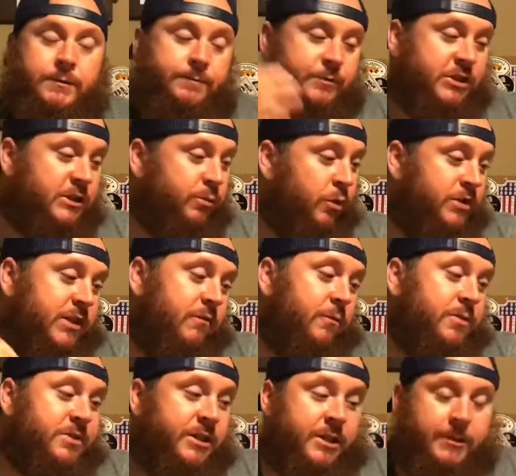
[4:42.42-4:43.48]

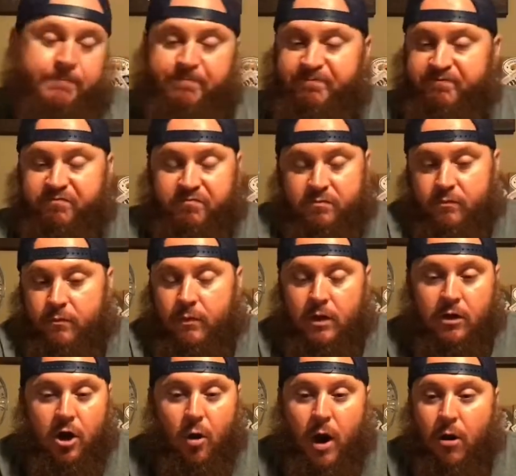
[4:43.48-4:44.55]
6.7%.
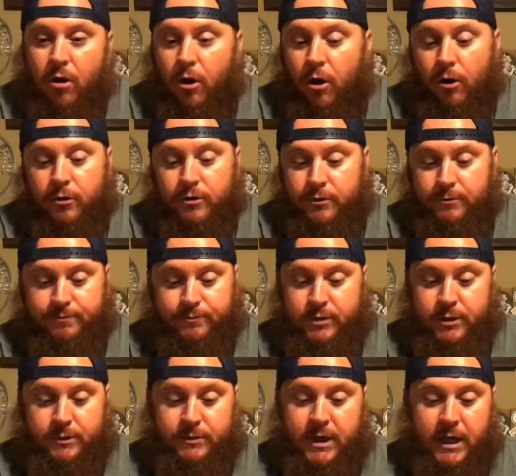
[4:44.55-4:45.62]
No alcohol
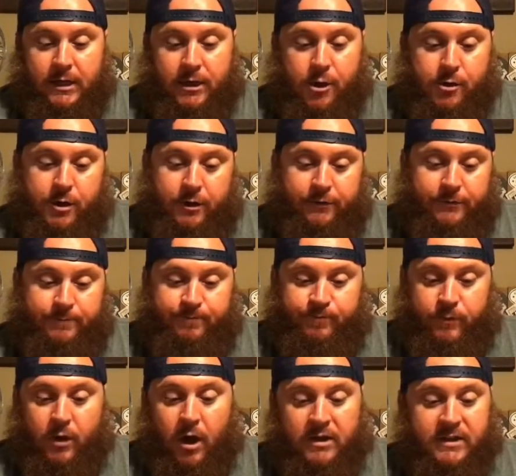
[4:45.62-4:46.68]
to take note of.
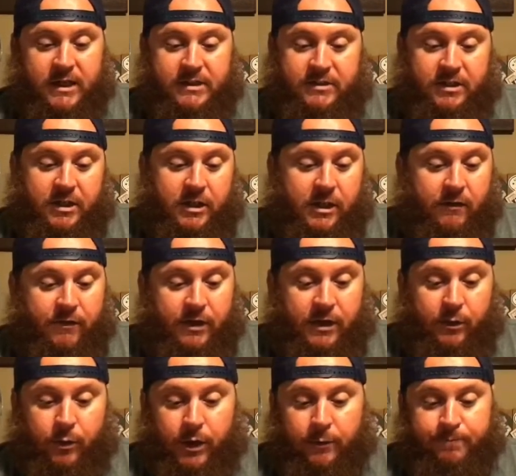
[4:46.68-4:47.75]
Not tasting any of it
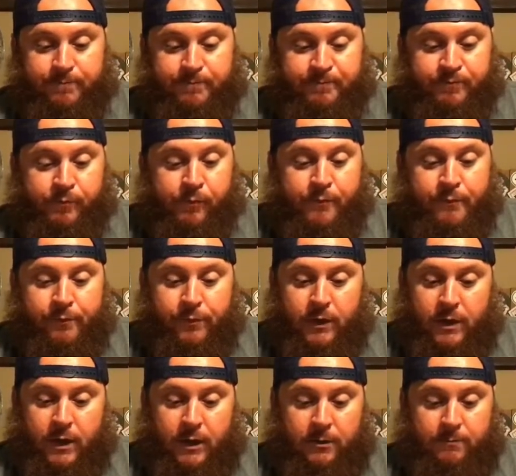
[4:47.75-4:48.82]
anyway.
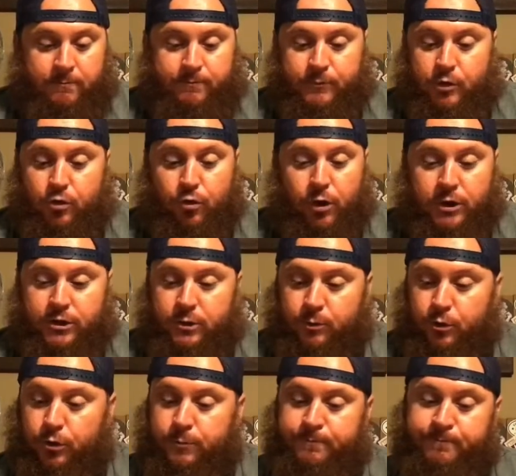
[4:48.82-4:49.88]

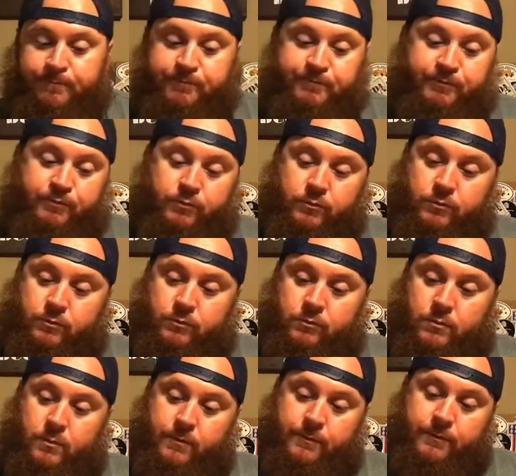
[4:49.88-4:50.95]
Crushable.
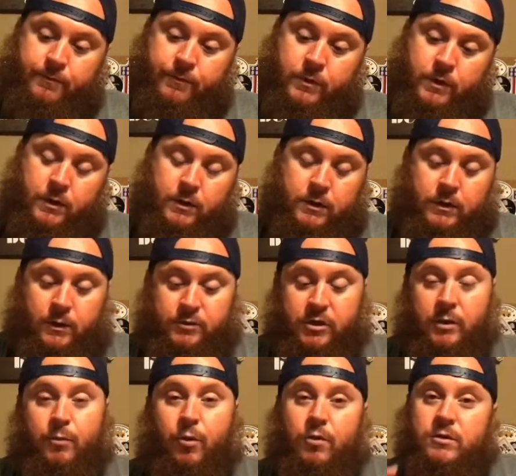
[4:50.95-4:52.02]
I was
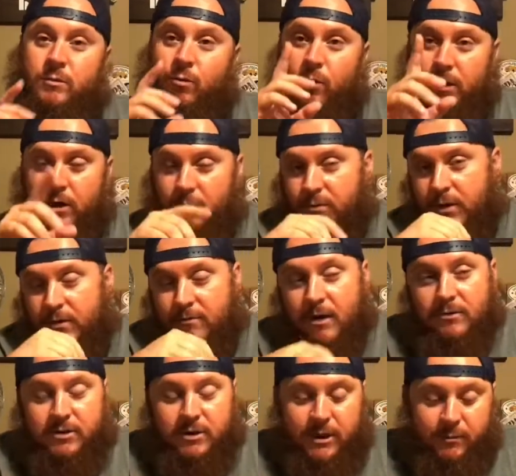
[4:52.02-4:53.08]
going to pour some more in here, but
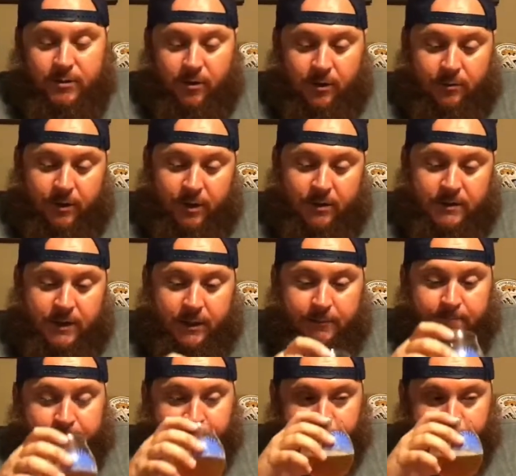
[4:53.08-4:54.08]
I'll just keep talking about it in a second.